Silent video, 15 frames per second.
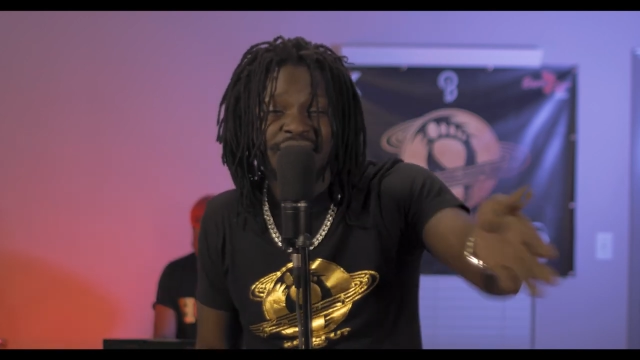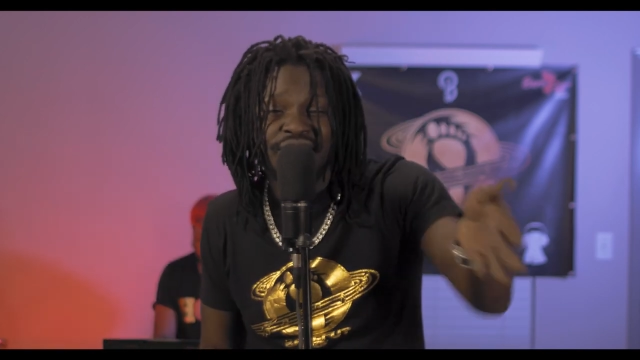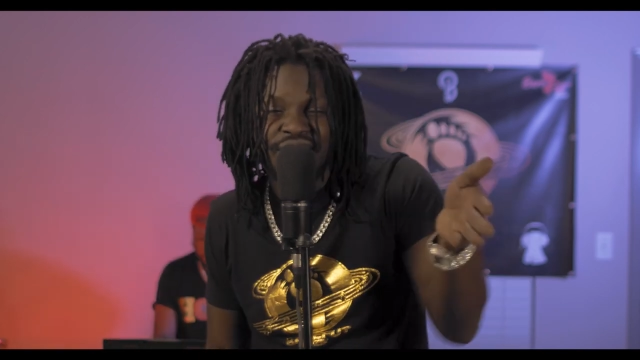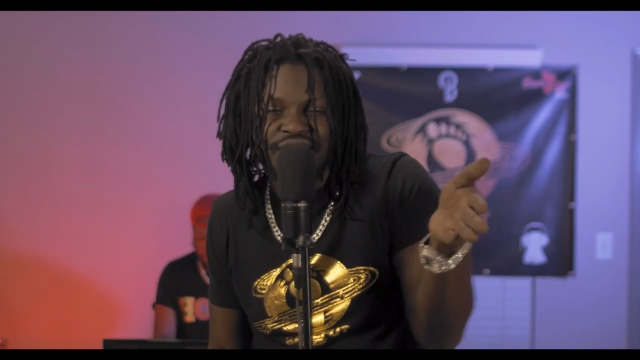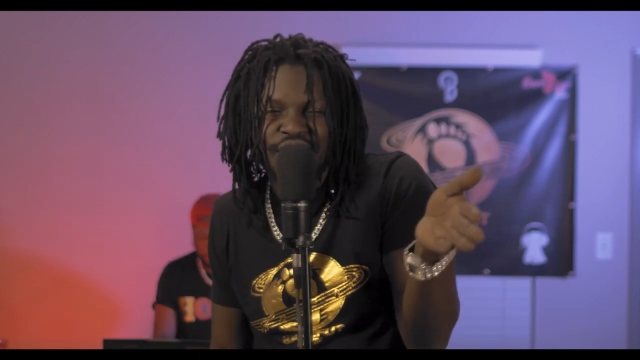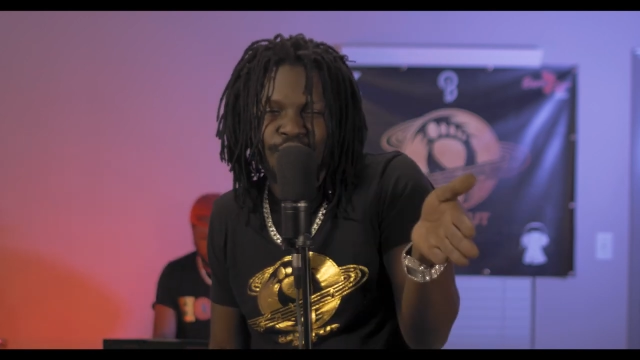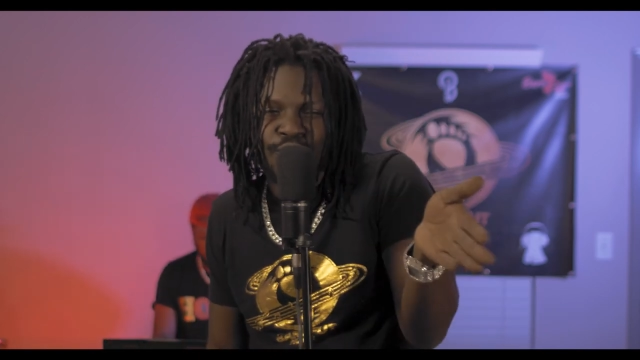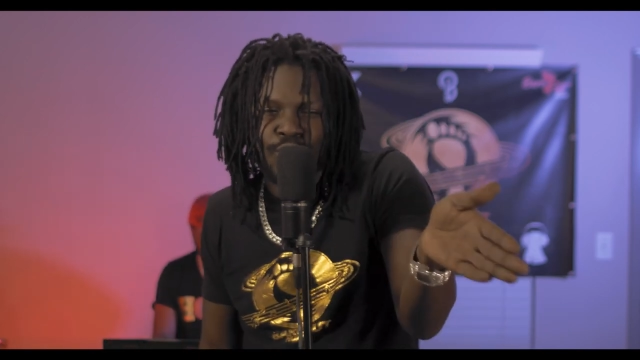
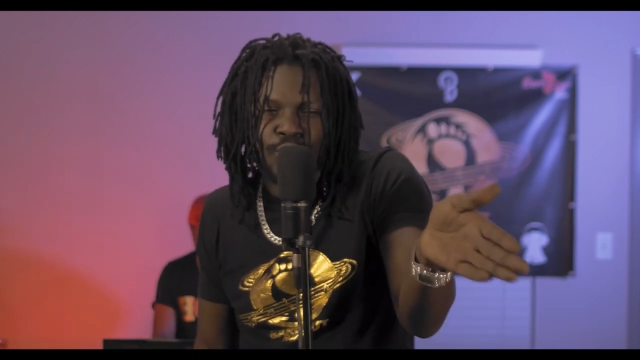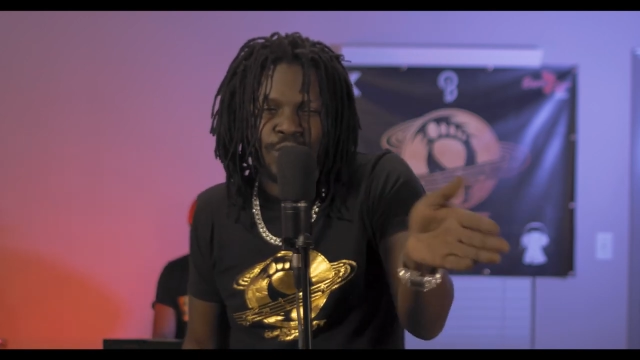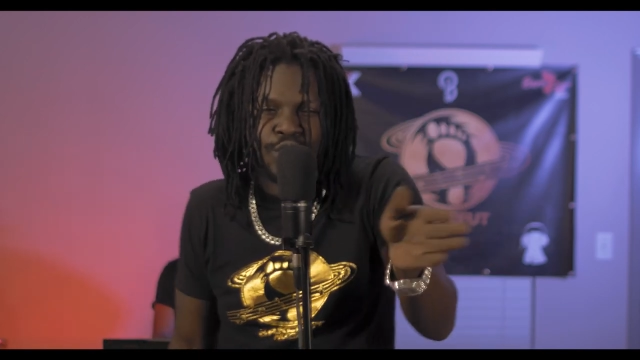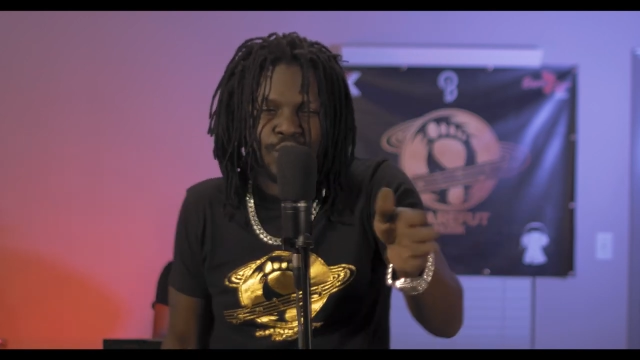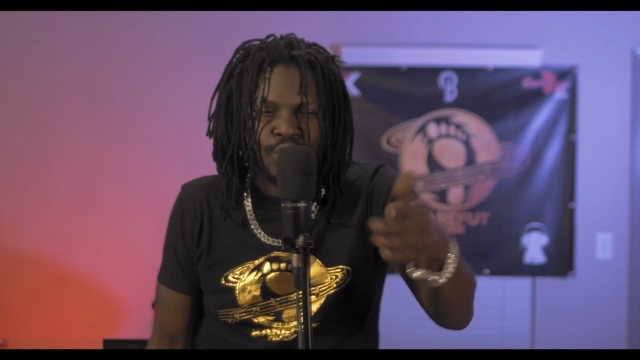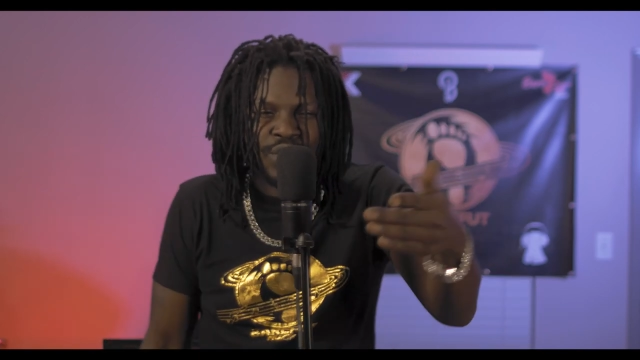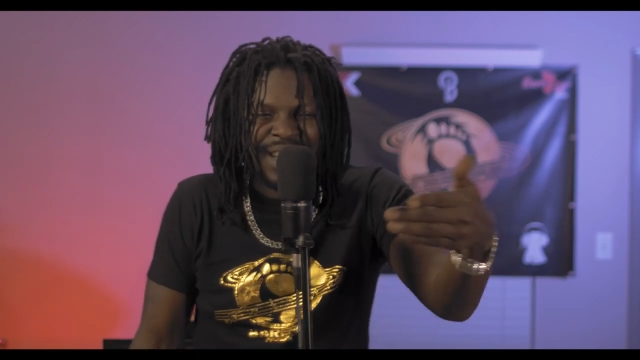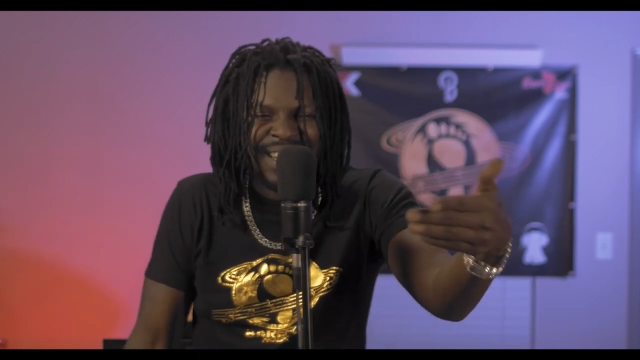Just a roll
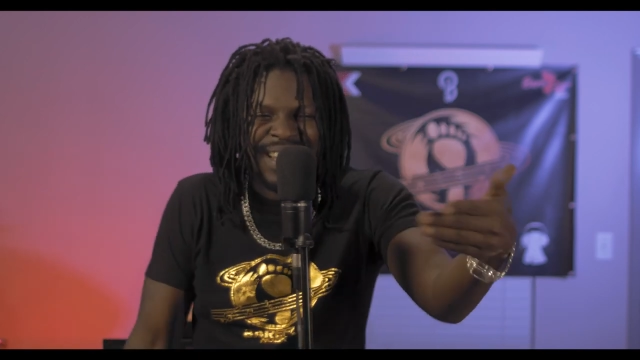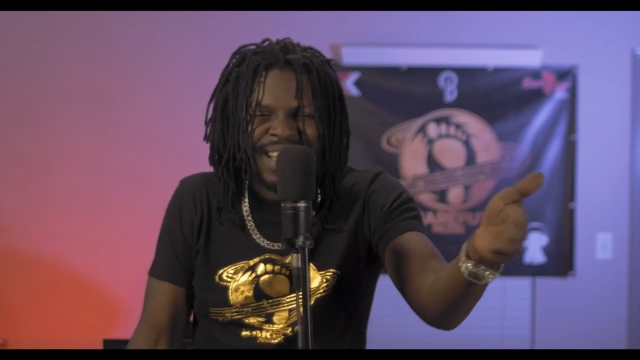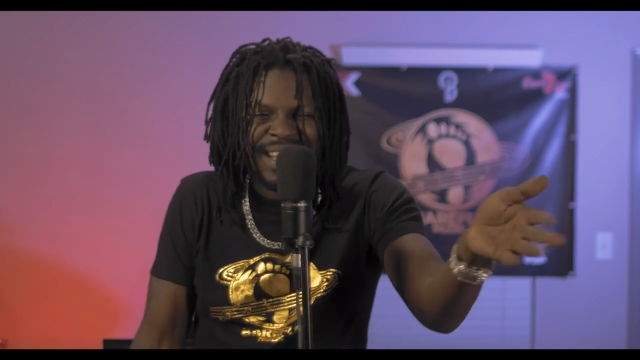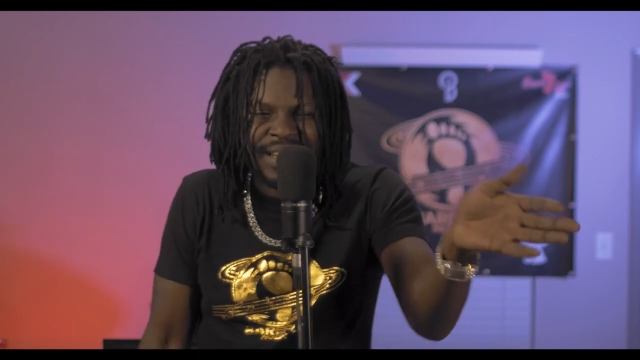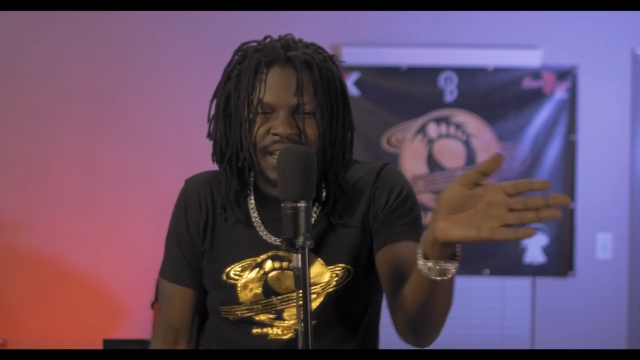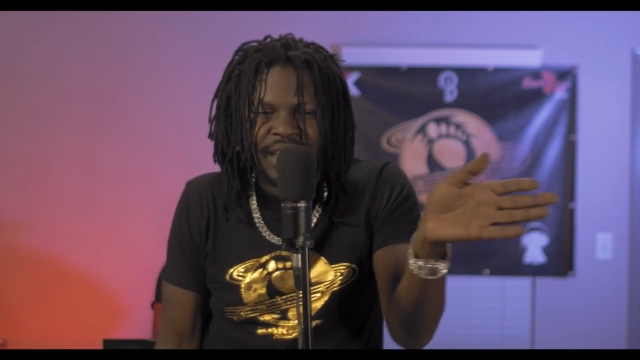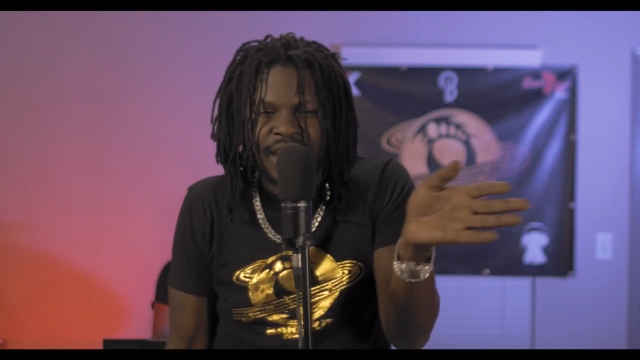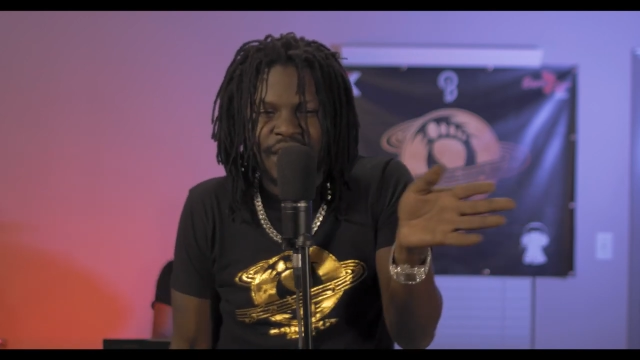through the
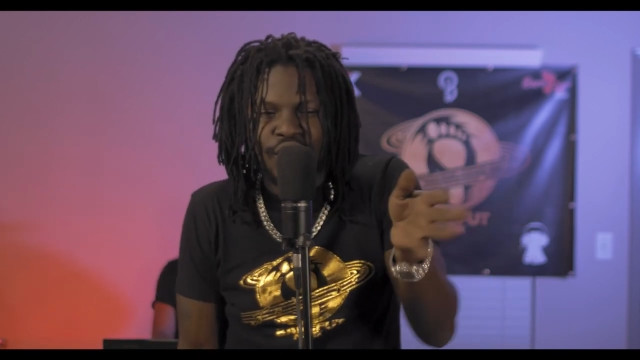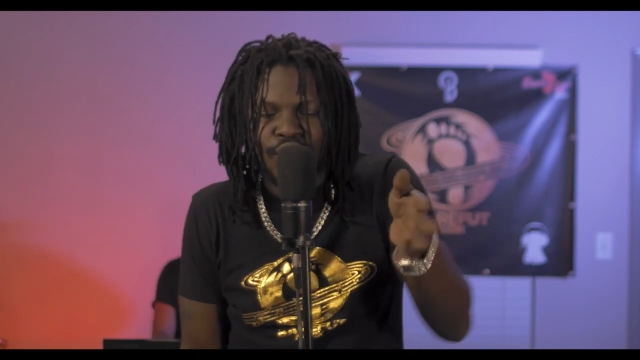lawn and it